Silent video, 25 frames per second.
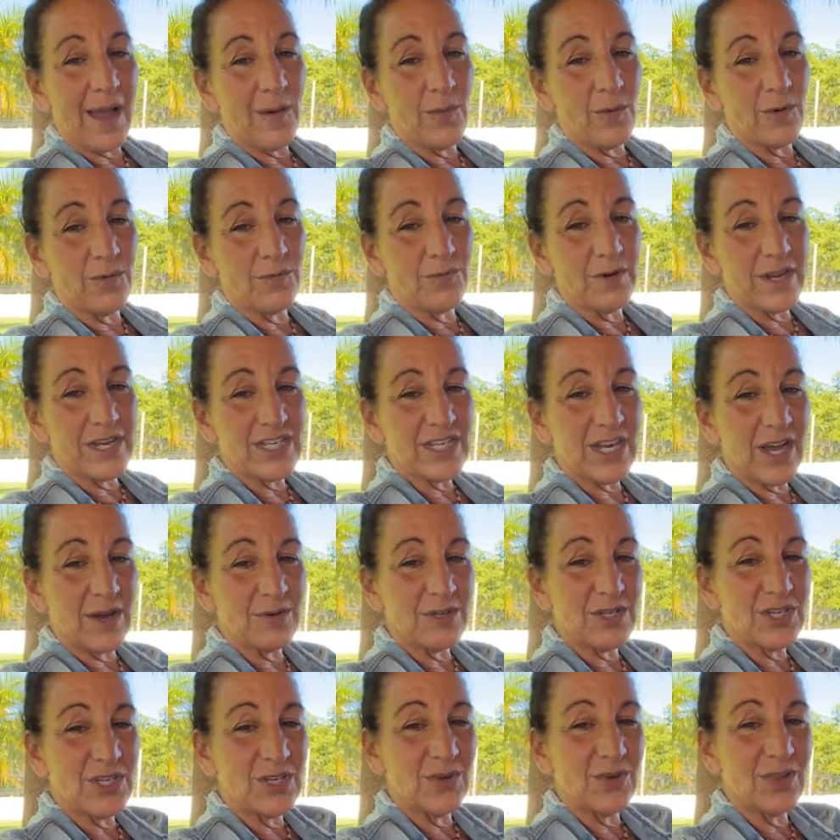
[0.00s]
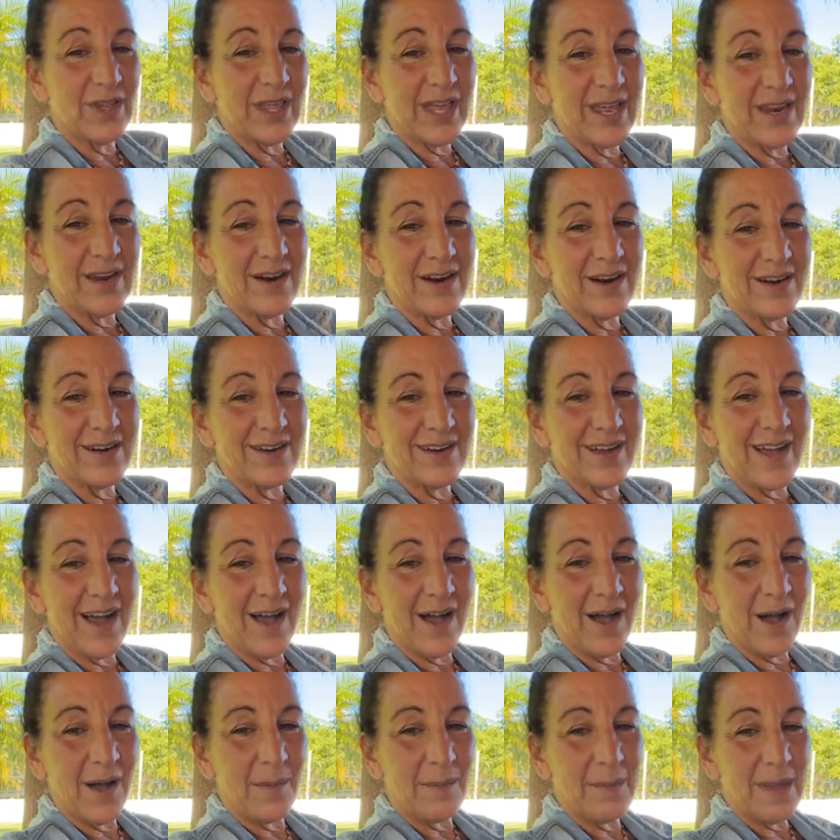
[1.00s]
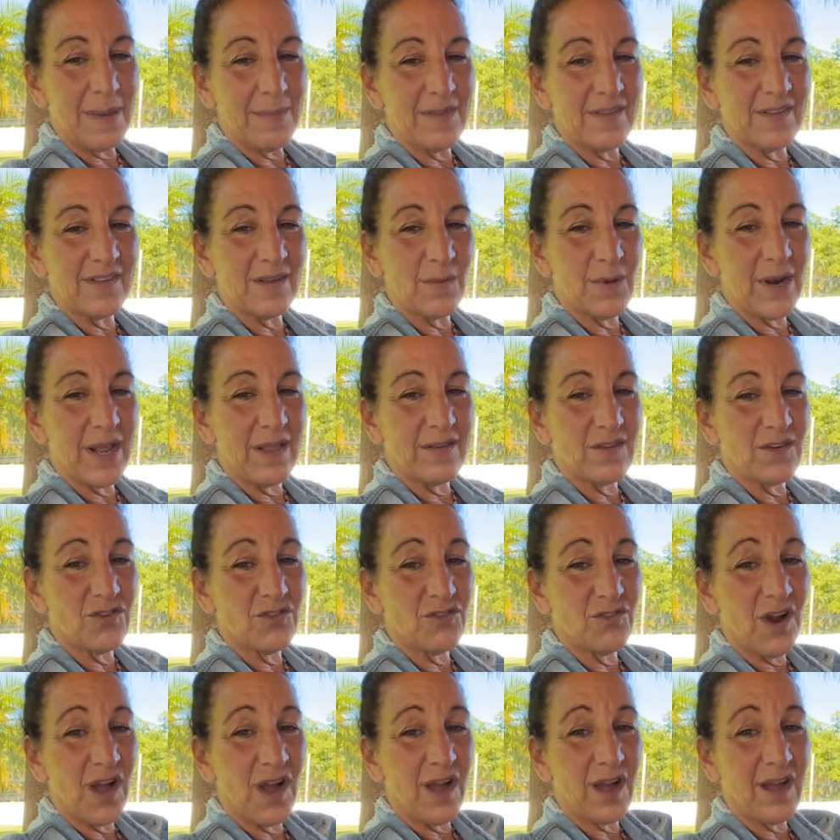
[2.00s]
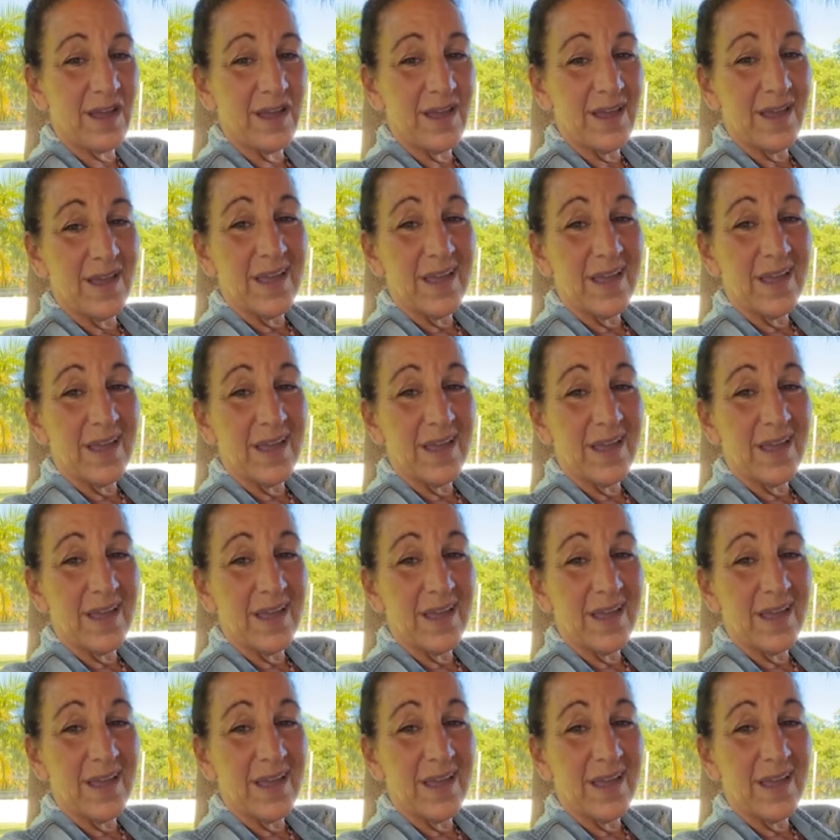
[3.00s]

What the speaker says: I will reach out to you later. Maybe someone has a truck.